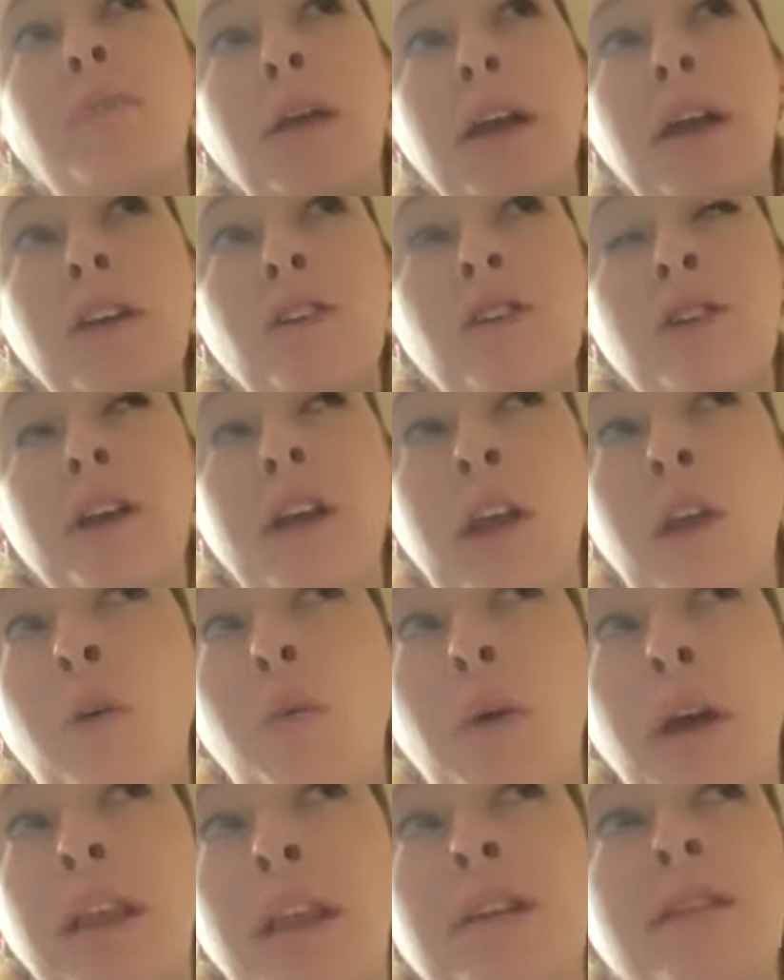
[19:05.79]
a patient in
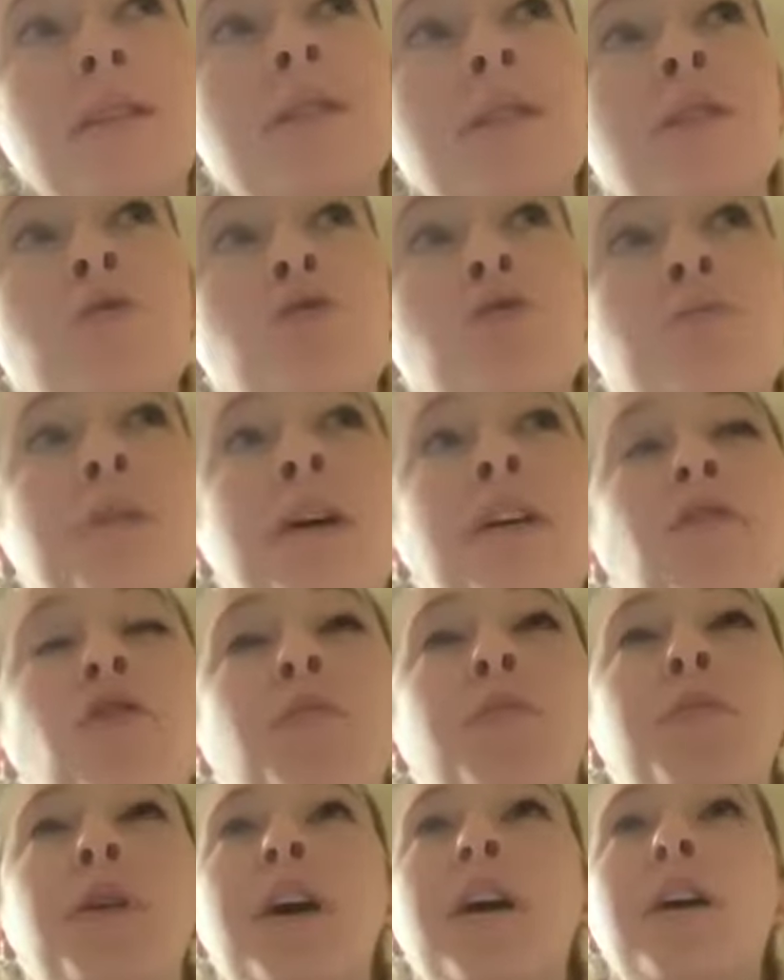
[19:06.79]
a way that's
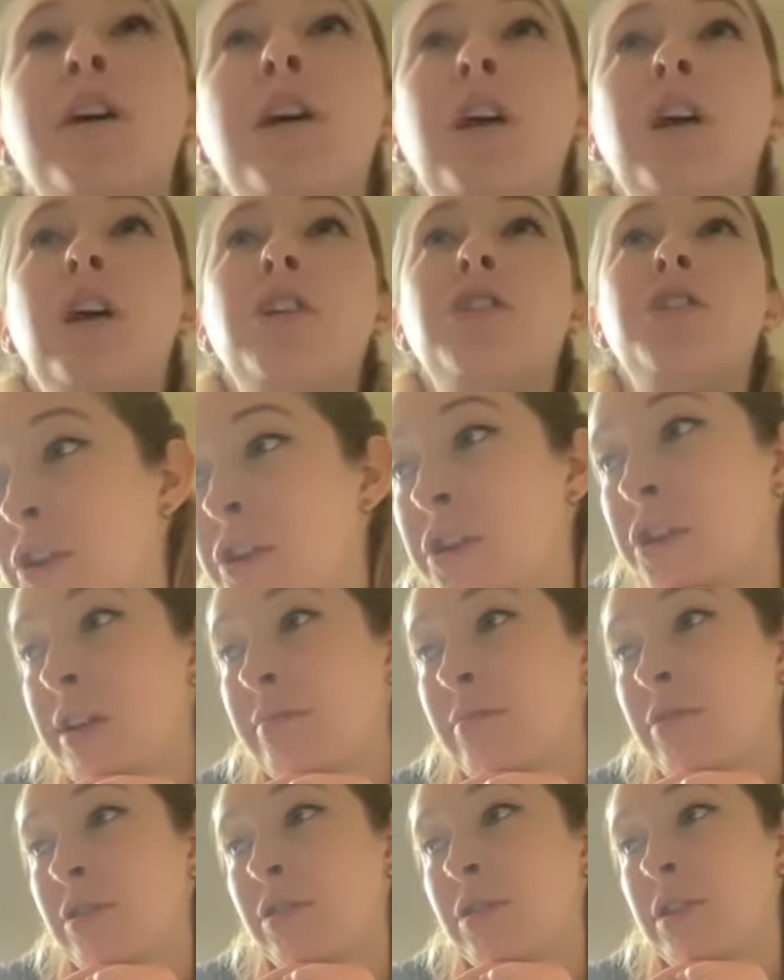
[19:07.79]
disrespectful, but to
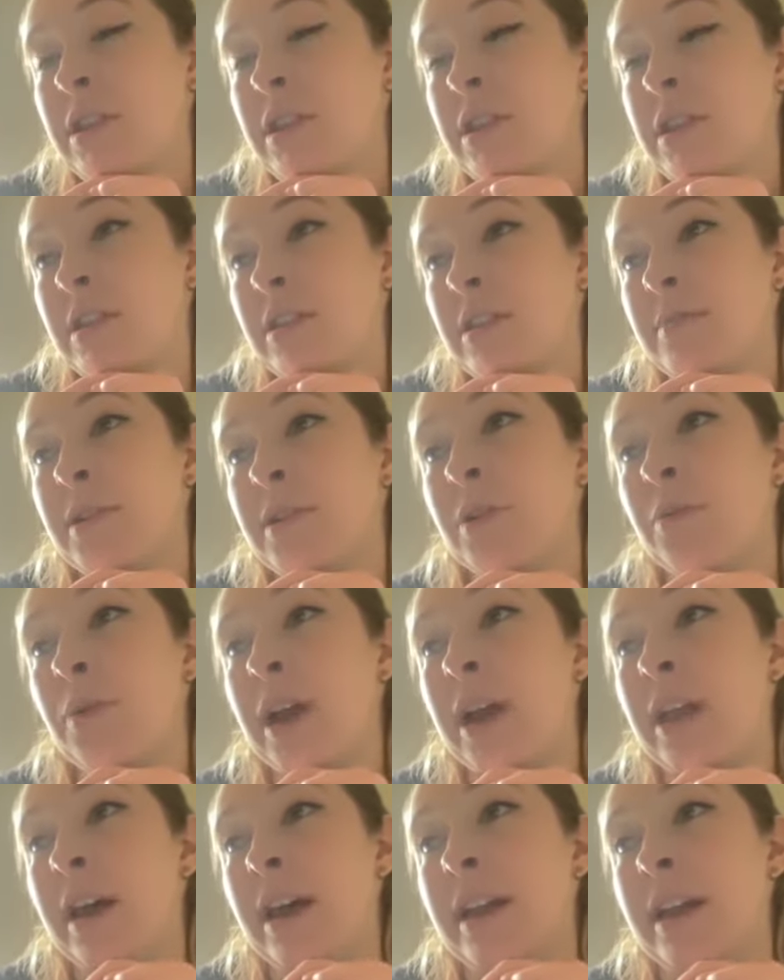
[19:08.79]
give the criticism in a
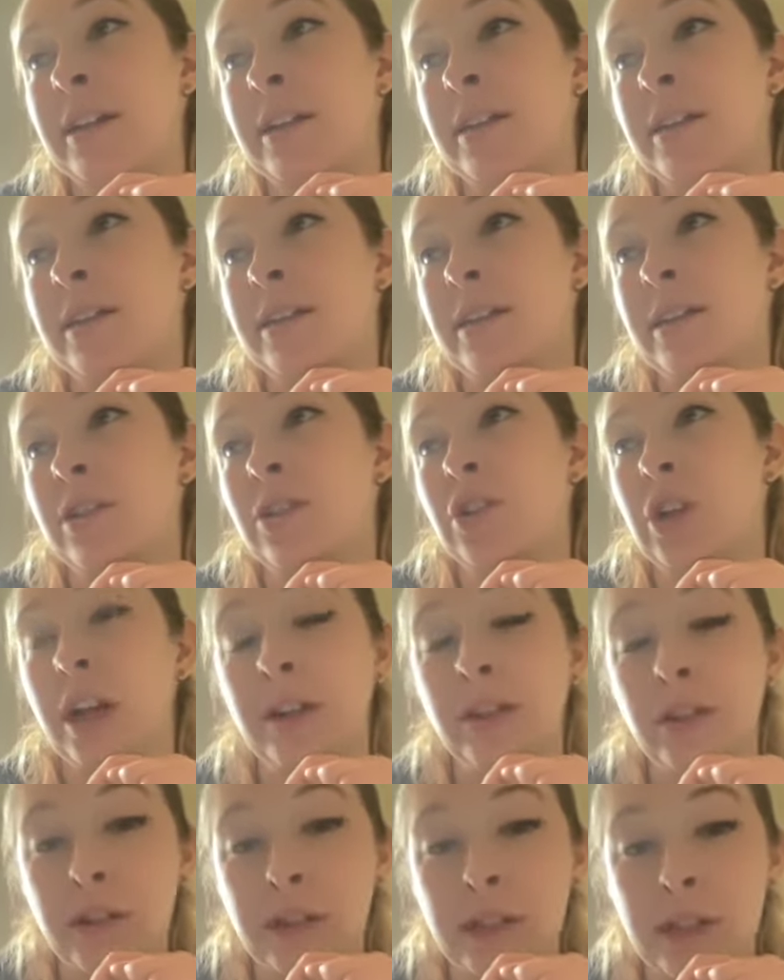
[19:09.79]
way that is
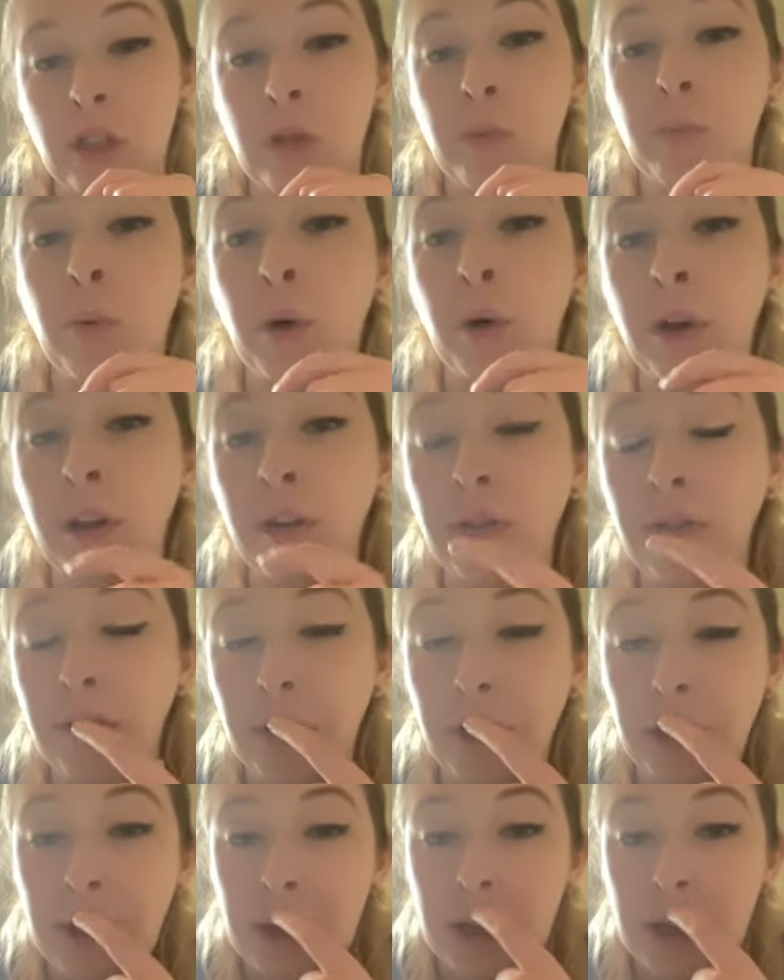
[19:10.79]
gentle and supportive.